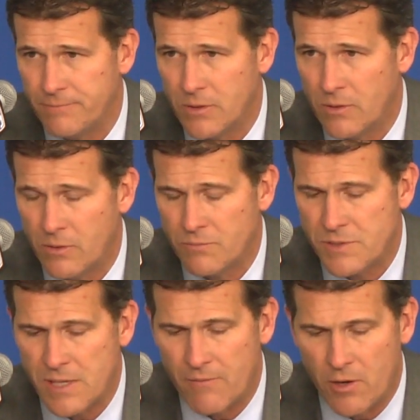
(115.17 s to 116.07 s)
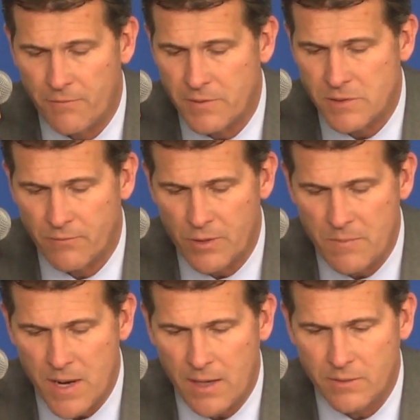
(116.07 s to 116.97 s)
You know, seven offensive
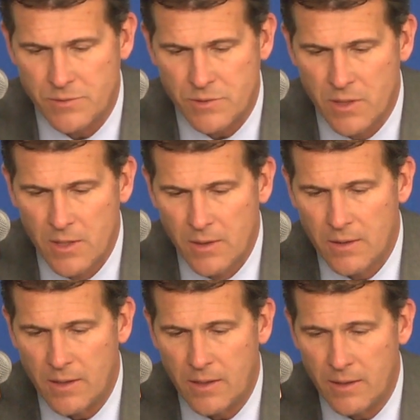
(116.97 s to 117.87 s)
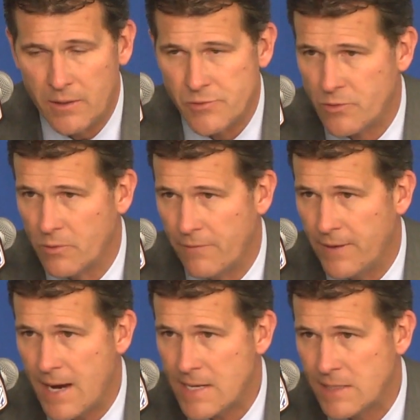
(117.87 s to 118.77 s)
rebounds uh, is
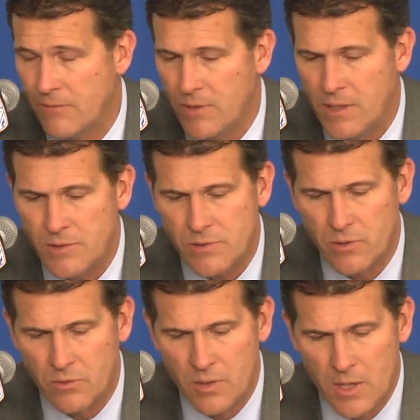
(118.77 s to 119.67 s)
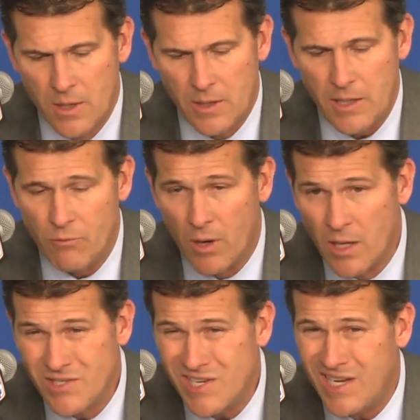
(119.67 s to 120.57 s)
terrific activity. So he
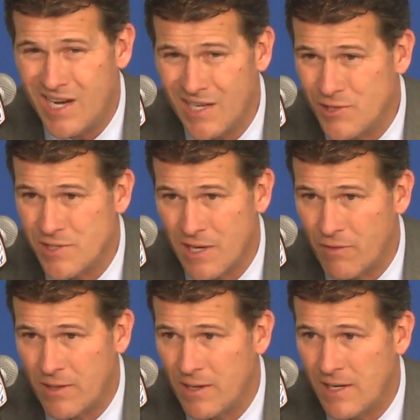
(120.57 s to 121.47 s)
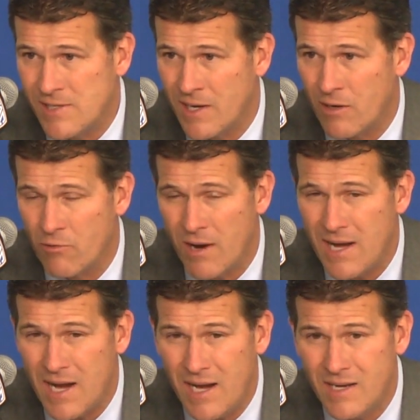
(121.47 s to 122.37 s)
runs, he catches everything. He's got
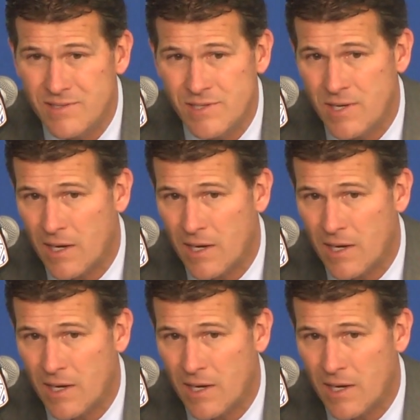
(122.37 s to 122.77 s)
great hands, he's